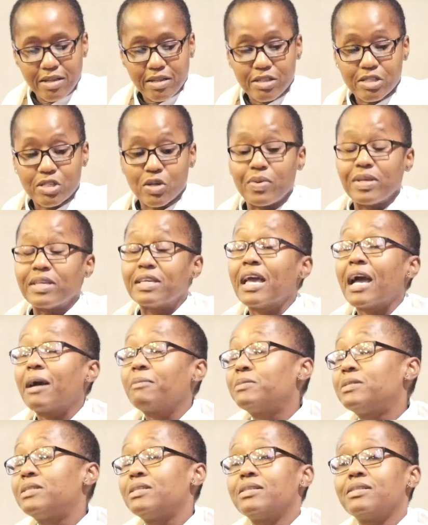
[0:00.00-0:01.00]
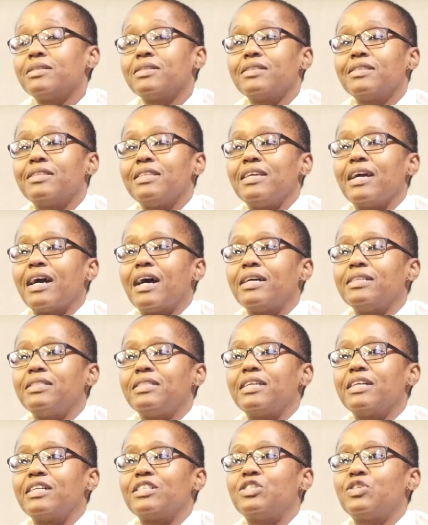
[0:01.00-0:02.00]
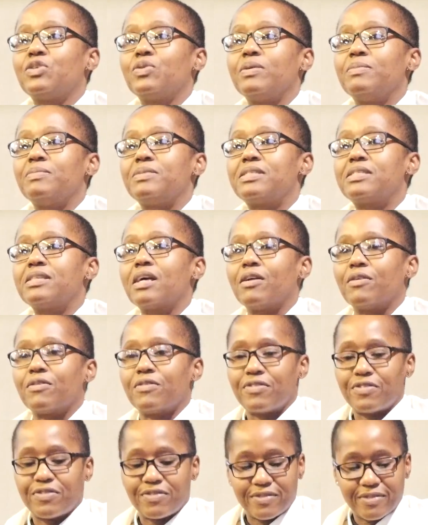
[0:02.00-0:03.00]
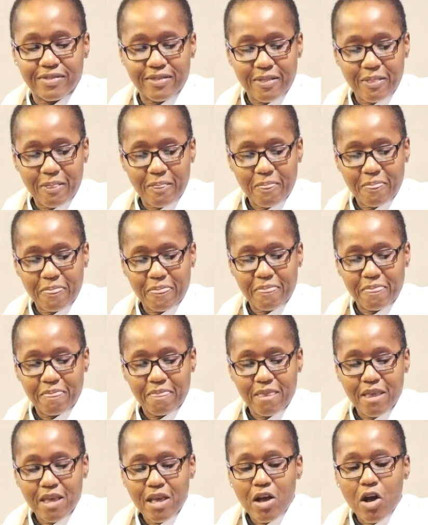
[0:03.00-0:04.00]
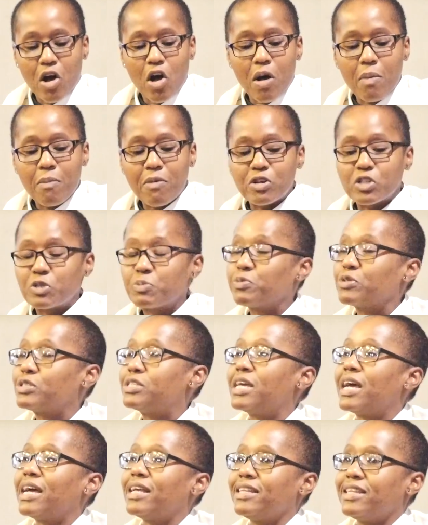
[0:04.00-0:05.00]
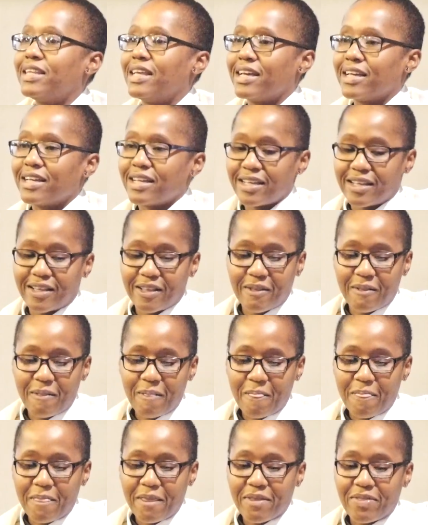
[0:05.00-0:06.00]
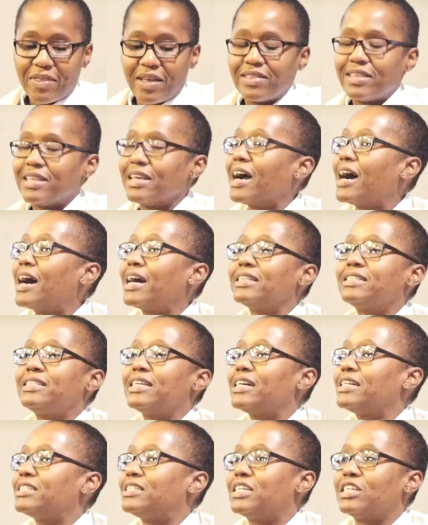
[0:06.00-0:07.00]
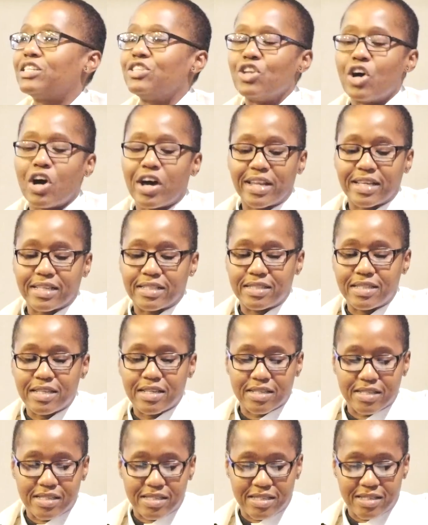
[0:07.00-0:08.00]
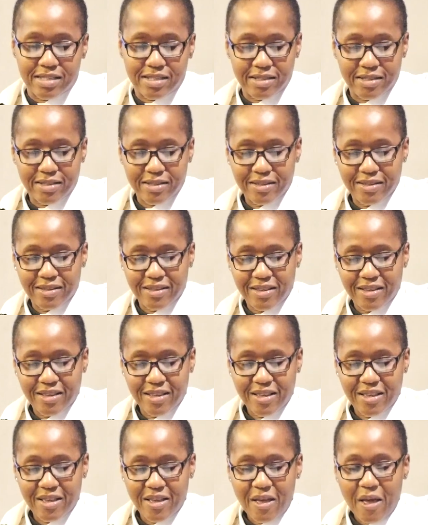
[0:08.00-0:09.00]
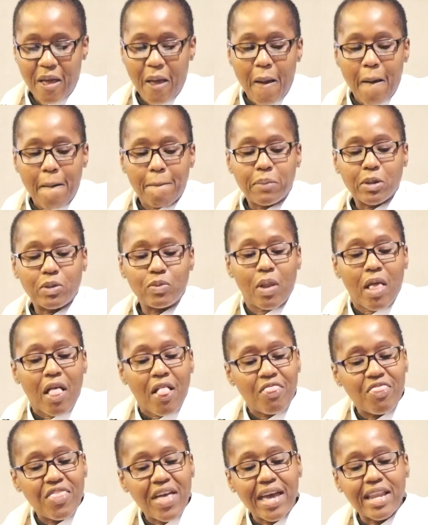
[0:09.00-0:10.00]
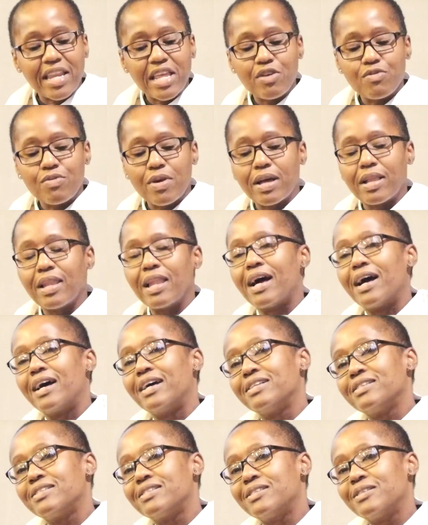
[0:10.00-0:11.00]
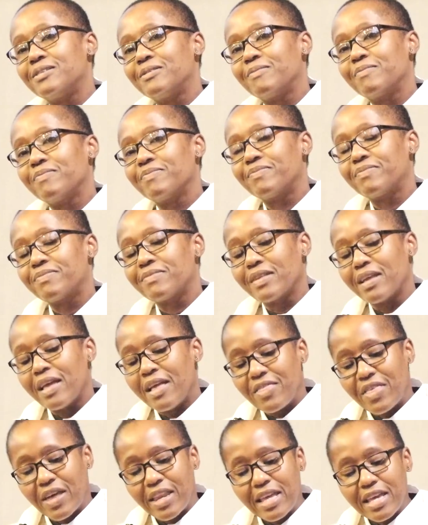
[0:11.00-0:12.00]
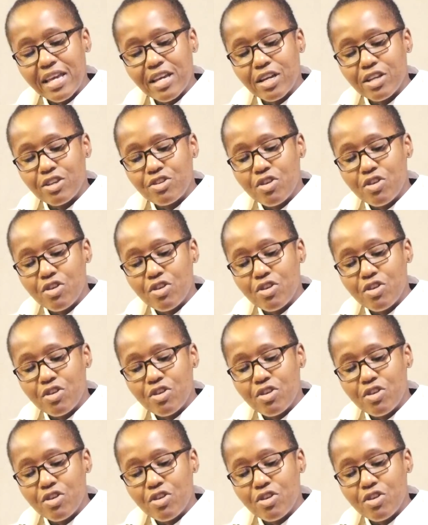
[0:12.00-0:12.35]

So he kept the idea to himself, almost pretending that the idea did not exist. But then he realized that he